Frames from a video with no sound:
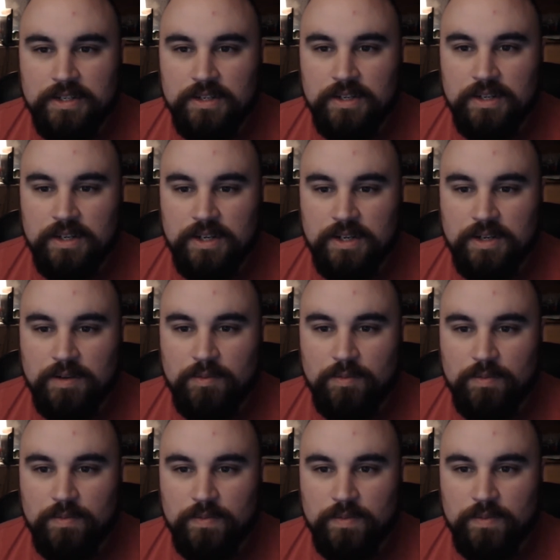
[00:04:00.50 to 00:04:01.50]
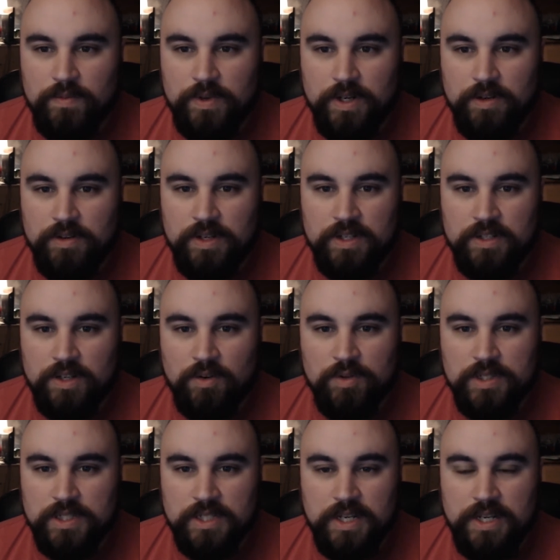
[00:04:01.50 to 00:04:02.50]
You know, and it's
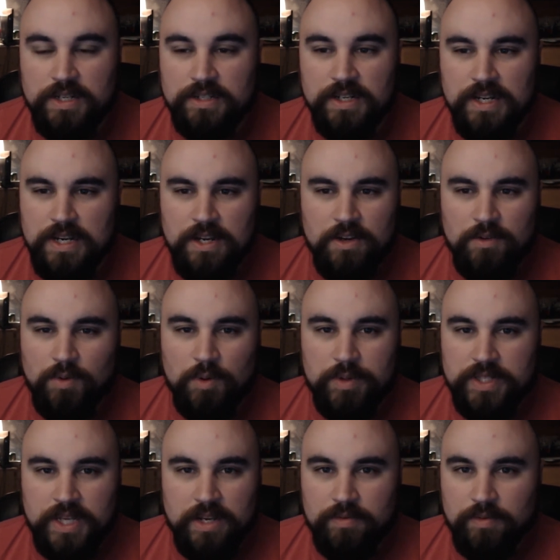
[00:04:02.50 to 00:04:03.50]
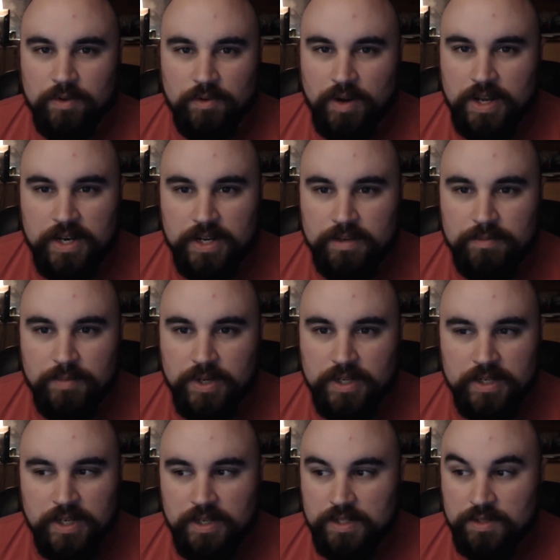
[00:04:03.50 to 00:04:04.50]
always said what we take for granted,
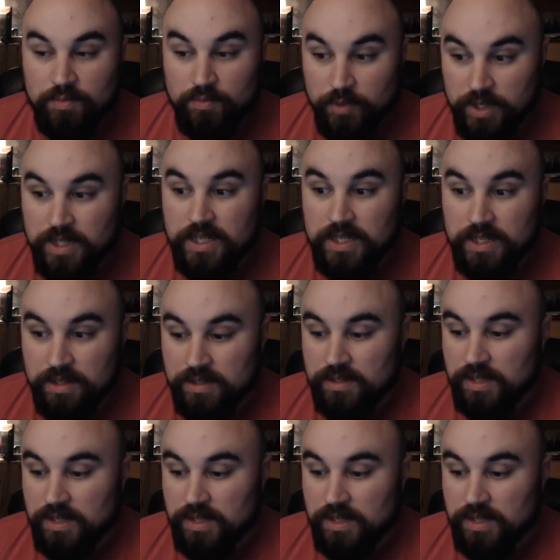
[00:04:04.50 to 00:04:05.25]
but it's really,